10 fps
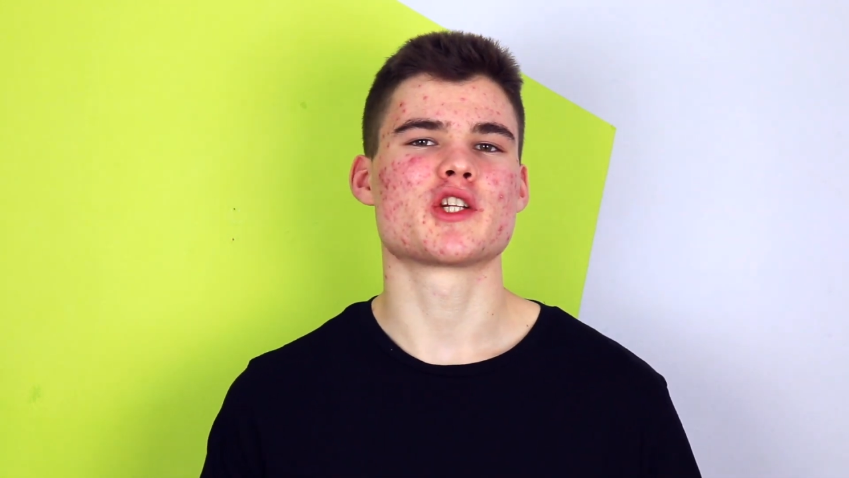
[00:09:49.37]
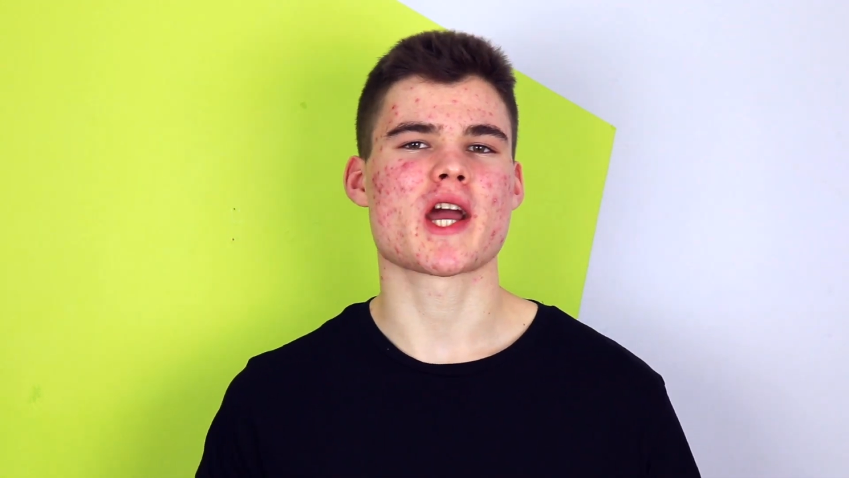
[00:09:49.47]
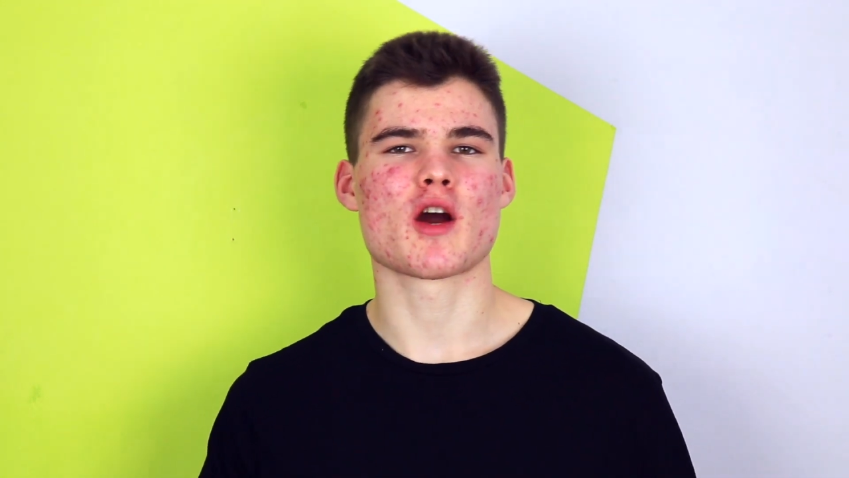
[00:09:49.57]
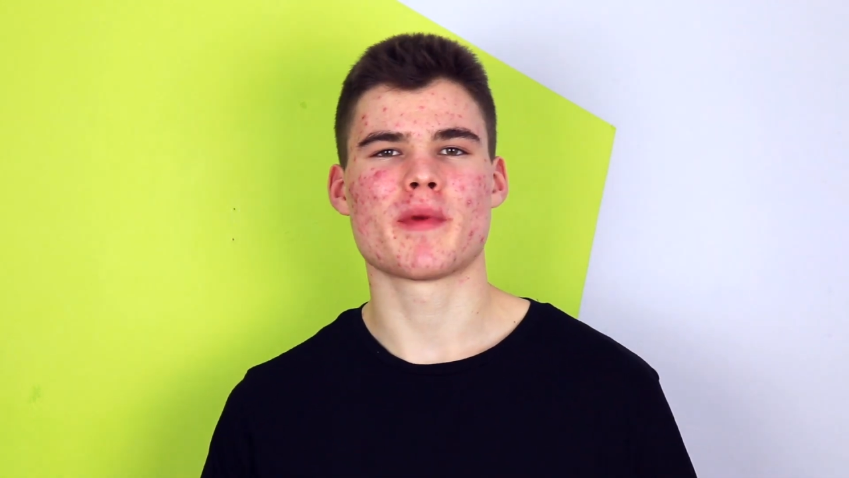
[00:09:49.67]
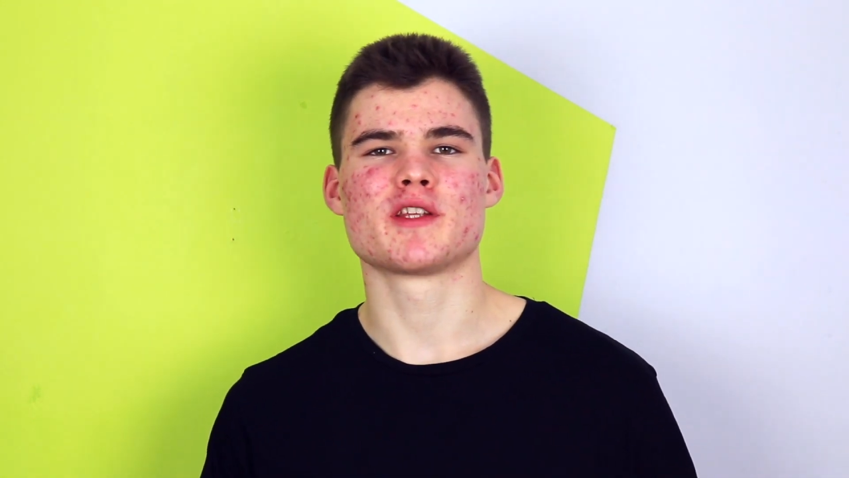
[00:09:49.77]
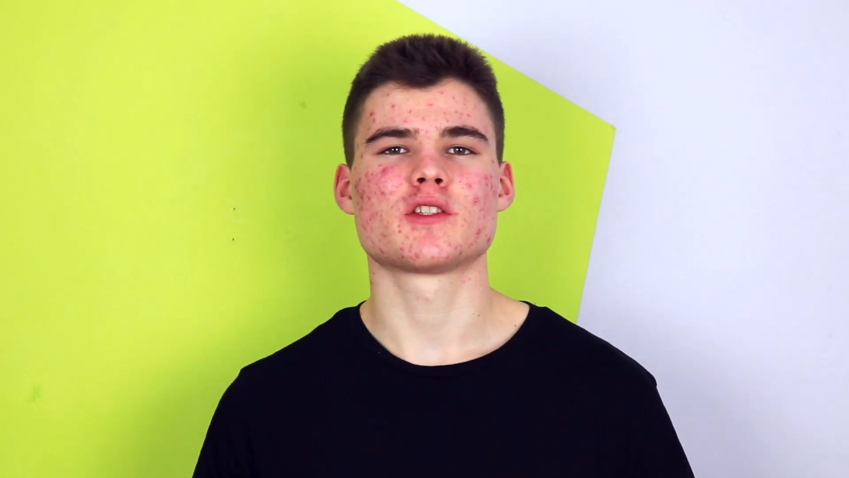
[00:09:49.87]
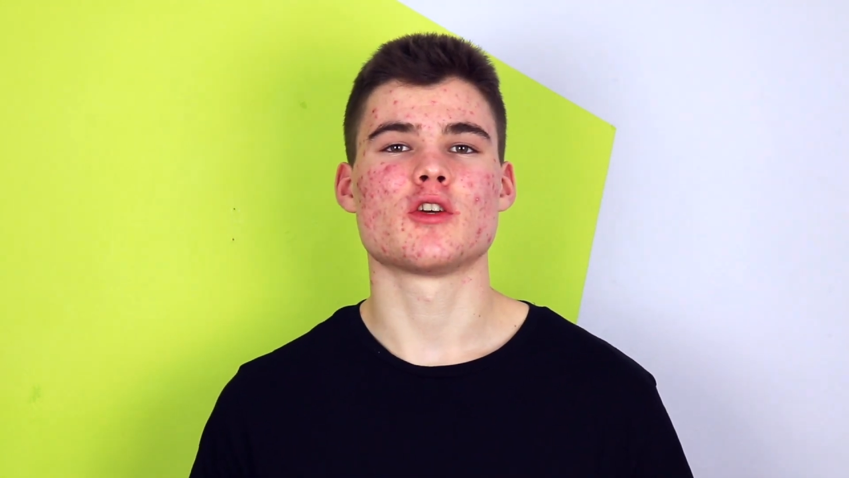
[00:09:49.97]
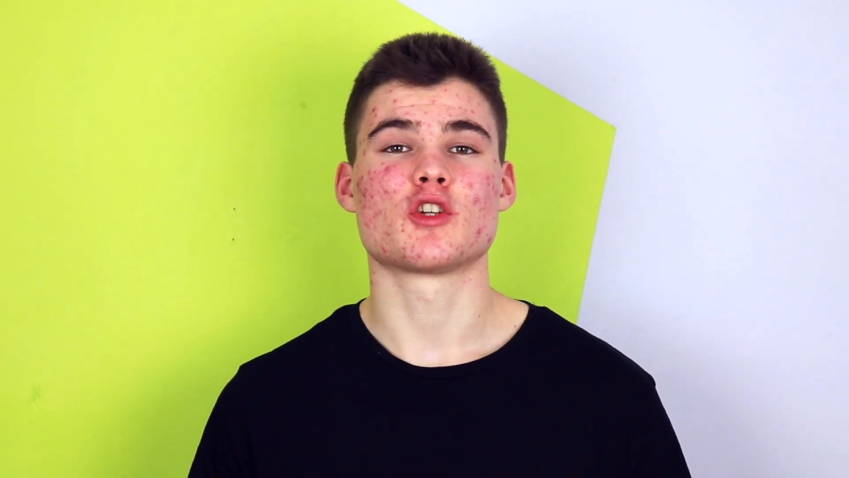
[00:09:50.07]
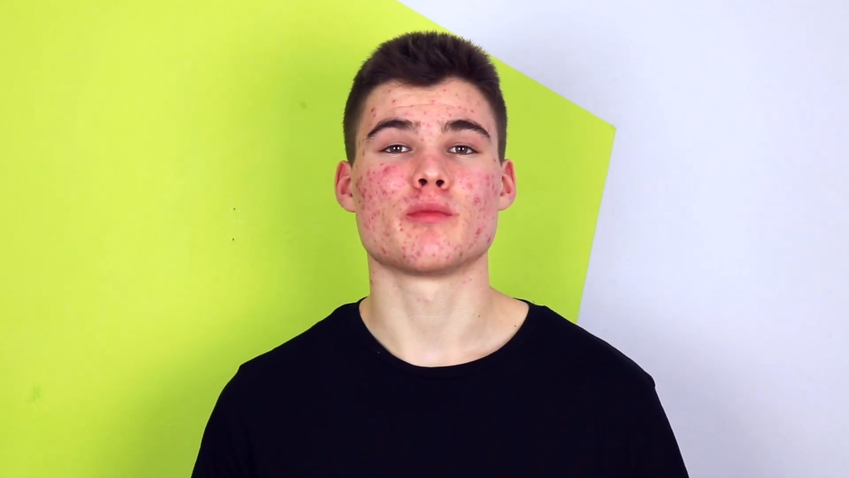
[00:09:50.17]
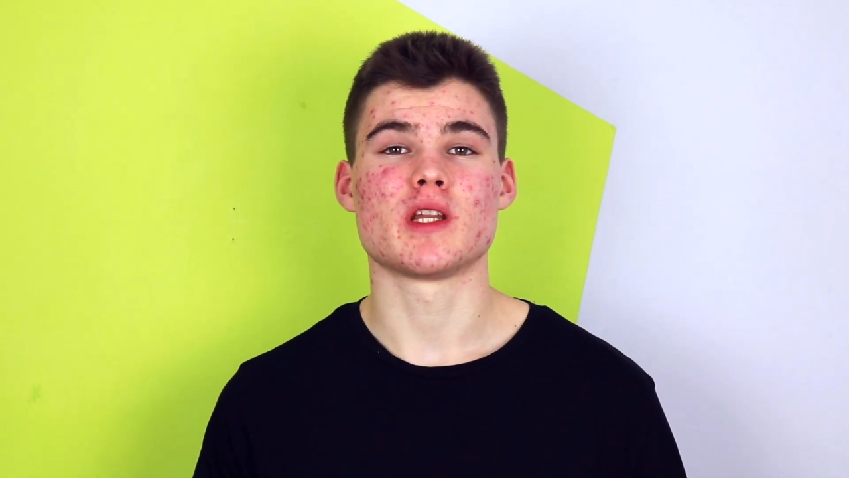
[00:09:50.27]
Check out my
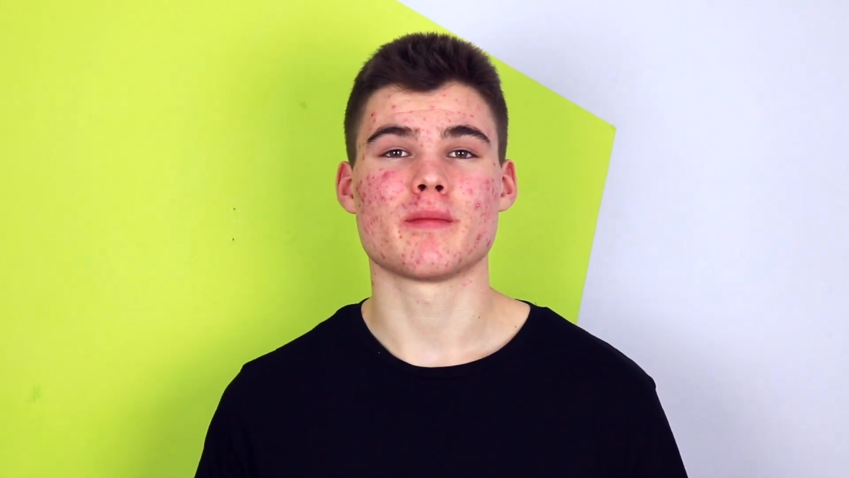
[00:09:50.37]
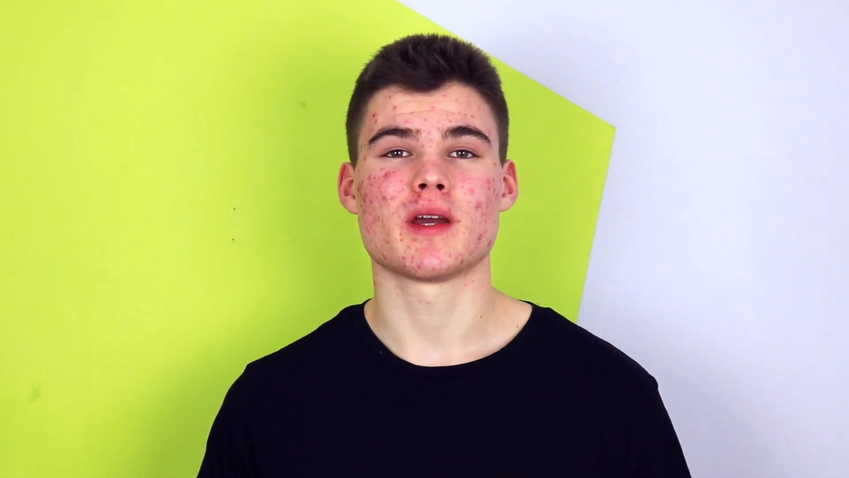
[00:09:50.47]
social media